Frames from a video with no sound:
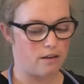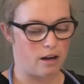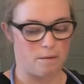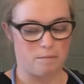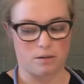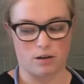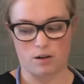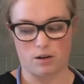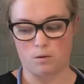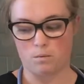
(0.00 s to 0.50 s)
I'm
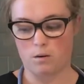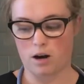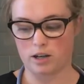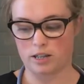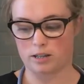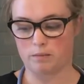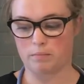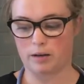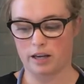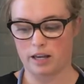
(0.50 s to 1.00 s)
gonna
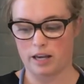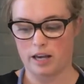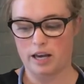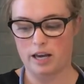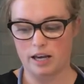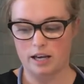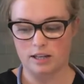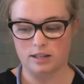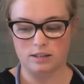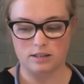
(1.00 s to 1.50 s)
wash my
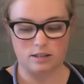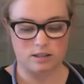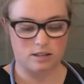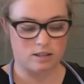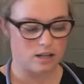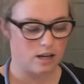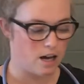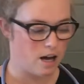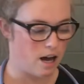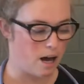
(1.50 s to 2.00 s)
hands.
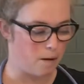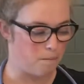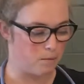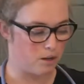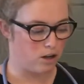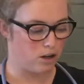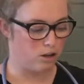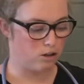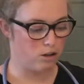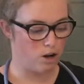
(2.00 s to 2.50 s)
I'm
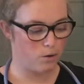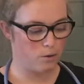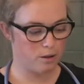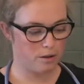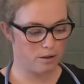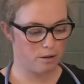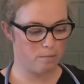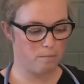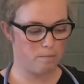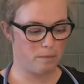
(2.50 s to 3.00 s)
gonna lower
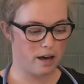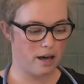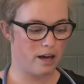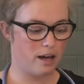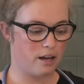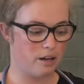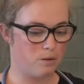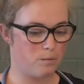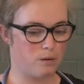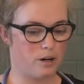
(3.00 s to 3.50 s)
the
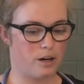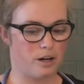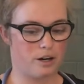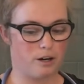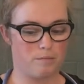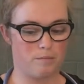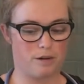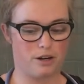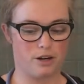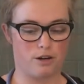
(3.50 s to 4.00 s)
bed. We're gonna
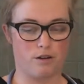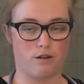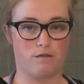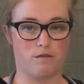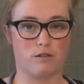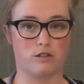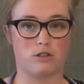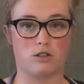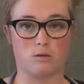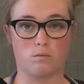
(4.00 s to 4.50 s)
bring
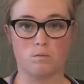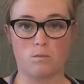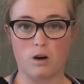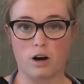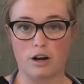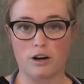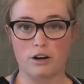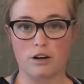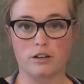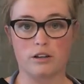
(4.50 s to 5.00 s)
over some
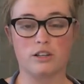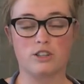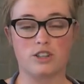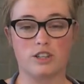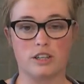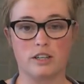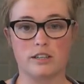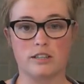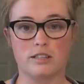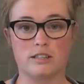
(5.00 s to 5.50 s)
water that she
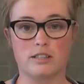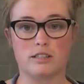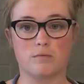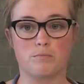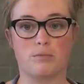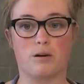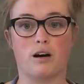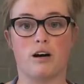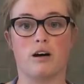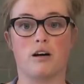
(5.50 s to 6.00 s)
can sip
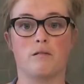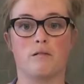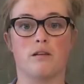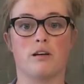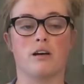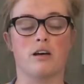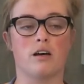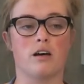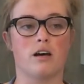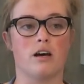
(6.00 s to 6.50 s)
on.
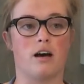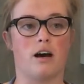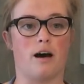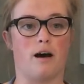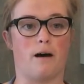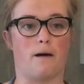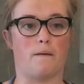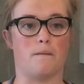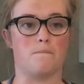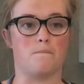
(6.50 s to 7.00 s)

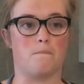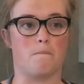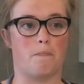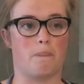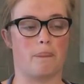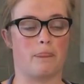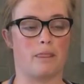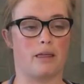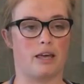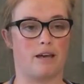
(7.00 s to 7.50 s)

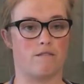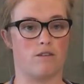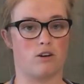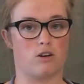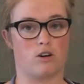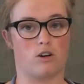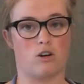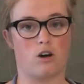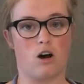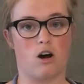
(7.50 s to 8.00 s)
Give
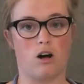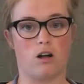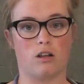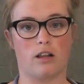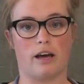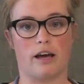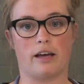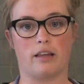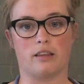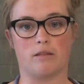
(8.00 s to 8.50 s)
her call
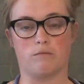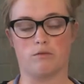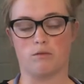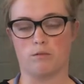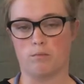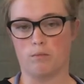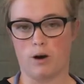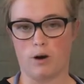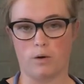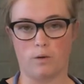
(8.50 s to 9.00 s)
light, the
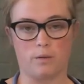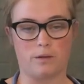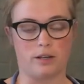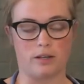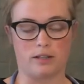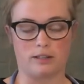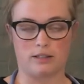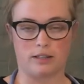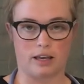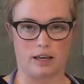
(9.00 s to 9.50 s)
remote,
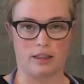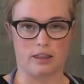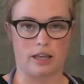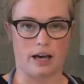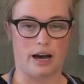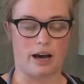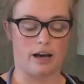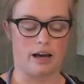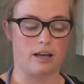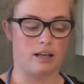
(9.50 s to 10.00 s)
things like
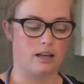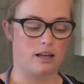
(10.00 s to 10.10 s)
that.